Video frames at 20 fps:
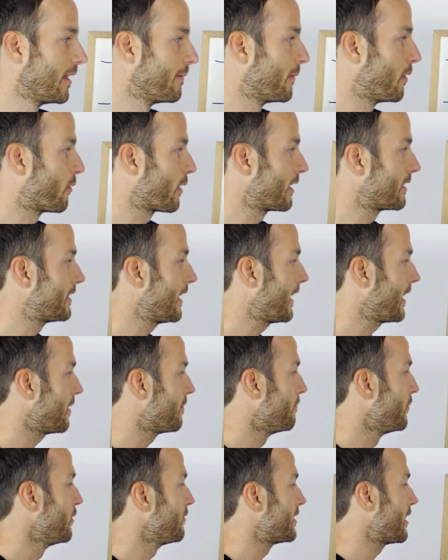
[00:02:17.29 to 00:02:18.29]
But when a tenant
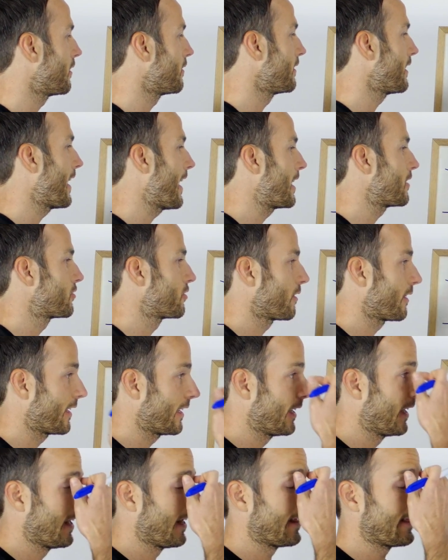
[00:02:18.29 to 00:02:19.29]
moves out
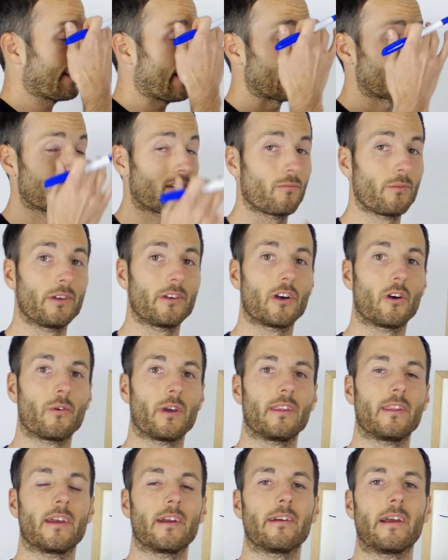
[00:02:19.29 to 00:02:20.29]
naturally, that's when we go
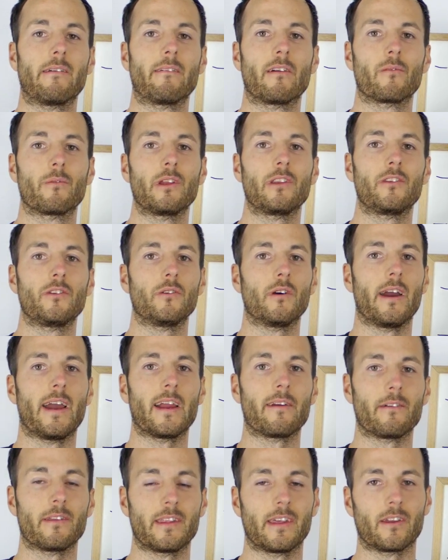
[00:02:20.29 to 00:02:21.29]
in there and we redo
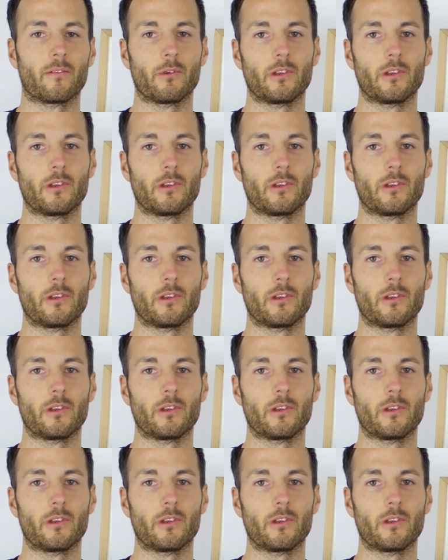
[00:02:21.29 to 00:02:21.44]
everything.